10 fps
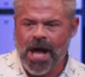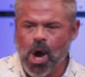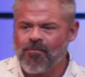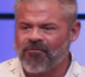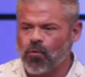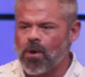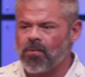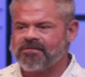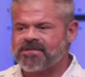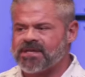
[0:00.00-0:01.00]
we hope for
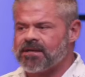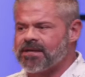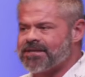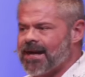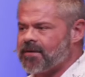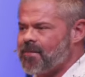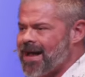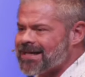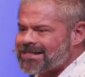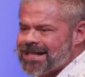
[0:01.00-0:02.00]
what we've seen in times
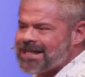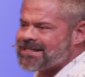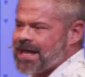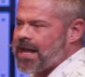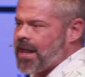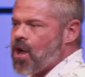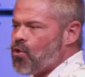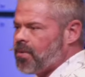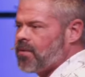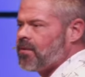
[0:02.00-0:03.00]
past, that's not
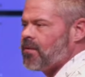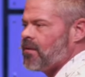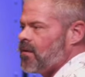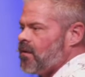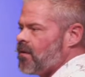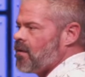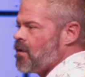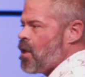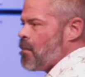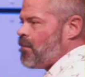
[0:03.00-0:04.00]
hope.
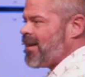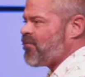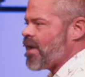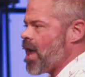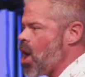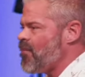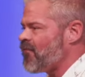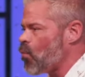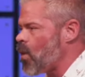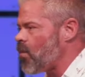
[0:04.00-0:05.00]
But if we hope
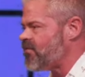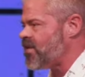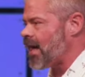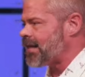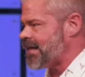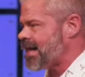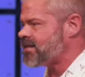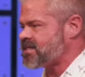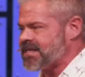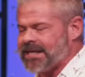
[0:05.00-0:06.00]
for what we've not
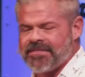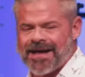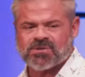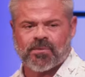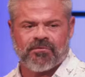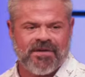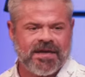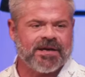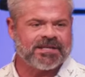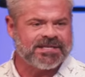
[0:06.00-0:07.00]
yet seen, that's when
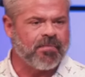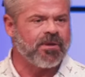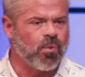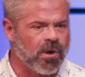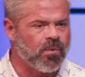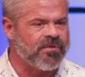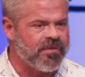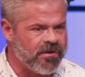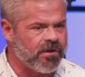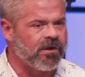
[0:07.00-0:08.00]
faith has something to work
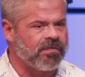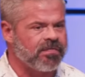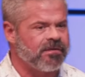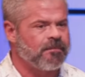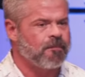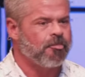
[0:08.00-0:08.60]
with in the earth.